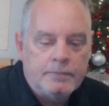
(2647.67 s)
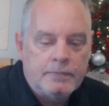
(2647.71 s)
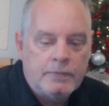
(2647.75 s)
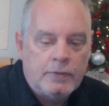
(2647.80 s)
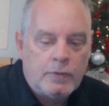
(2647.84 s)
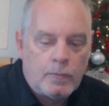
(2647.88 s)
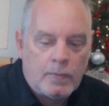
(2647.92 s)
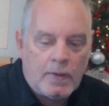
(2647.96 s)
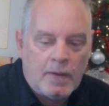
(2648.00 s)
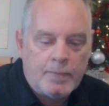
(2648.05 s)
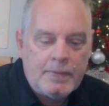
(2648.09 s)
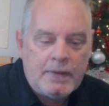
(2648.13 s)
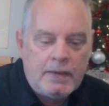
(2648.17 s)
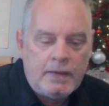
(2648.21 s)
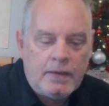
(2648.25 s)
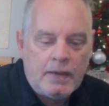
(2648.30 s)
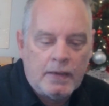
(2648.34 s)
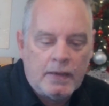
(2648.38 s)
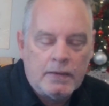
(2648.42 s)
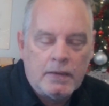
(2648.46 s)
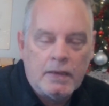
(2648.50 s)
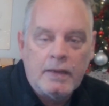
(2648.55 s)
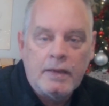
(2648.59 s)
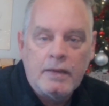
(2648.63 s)
Kwame. I
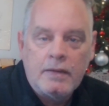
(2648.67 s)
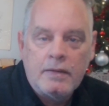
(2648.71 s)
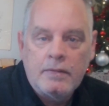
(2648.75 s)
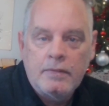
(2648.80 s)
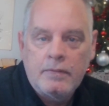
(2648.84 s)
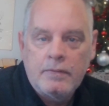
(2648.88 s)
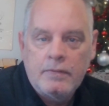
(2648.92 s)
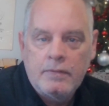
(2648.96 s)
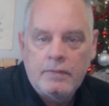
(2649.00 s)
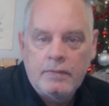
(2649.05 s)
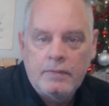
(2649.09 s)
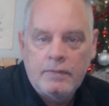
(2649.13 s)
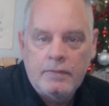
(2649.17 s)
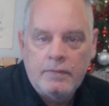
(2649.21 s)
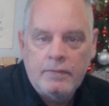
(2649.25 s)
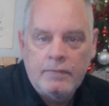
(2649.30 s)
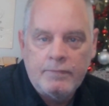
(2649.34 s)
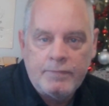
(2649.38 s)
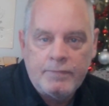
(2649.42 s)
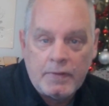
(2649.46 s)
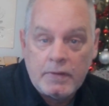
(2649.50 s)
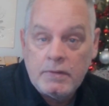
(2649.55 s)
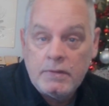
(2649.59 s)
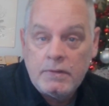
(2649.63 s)
like
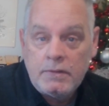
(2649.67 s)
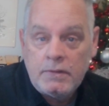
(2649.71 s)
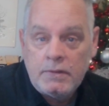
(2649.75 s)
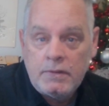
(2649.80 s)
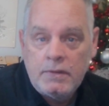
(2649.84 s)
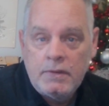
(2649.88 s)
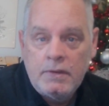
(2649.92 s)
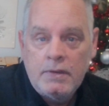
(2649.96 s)
Vern.